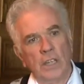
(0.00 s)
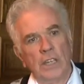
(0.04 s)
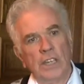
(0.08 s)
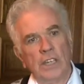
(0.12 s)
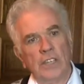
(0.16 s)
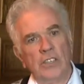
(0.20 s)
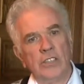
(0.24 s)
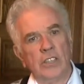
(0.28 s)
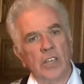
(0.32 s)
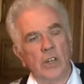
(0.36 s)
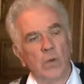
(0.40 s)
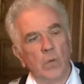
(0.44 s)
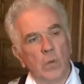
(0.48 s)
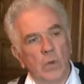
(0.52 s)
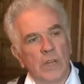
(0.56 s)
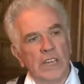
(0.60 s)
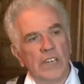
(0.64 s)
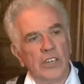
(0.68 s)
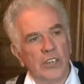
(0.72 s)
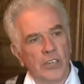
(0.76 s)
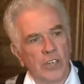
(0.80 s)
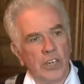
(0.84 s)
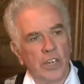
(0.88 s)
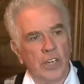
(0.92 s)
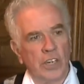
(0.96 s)
is that we
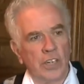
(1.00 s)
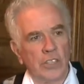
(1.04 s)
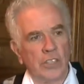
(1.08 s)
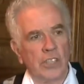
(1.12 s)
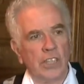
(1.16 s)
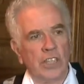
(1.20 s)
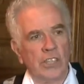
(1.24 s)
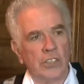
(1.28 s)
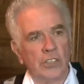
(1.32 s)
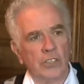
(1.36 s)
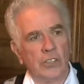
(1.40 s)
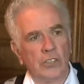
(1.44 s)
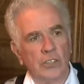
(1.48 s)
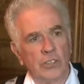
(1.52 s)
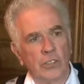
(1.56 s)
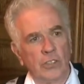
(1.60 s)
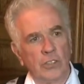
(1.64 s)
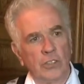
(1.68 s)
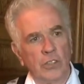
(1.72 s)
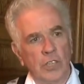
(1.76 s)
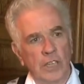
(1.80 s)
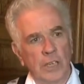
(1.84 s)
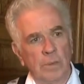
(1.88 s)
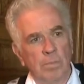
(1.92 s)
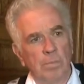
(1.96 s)
share Jesus'
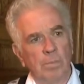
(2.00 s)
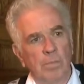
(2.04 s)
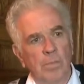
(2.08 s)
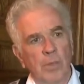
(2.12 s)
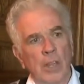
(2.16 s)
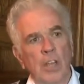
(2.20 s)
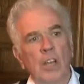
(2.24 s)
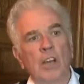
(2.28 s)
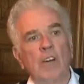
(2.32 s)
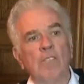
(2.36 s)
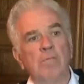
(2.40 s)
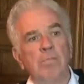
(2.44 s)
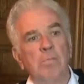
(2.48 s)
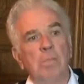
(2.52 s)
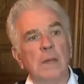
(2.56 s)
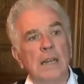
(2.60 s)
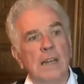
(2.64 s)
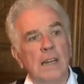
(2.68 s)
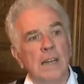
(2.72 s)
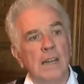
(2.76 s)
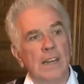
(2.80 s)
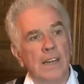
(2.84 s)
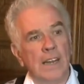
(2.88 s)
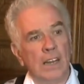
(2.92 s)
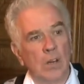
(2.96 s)
dream of
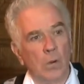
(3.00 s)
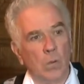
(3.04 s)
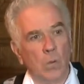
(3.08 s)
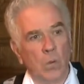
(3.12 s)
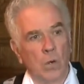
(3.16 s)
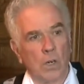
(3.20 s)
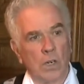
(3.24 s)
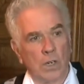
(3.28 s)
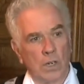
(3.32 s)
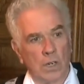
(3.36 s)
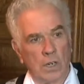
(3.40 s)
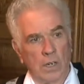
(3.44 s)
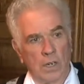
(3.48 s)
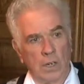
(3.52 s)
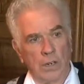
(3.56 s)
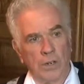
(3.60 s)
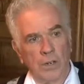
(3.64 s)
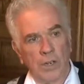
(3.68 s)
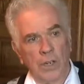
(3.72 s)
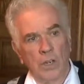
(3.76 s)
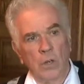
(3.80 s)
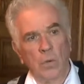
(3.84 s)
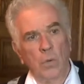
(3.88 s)
building a world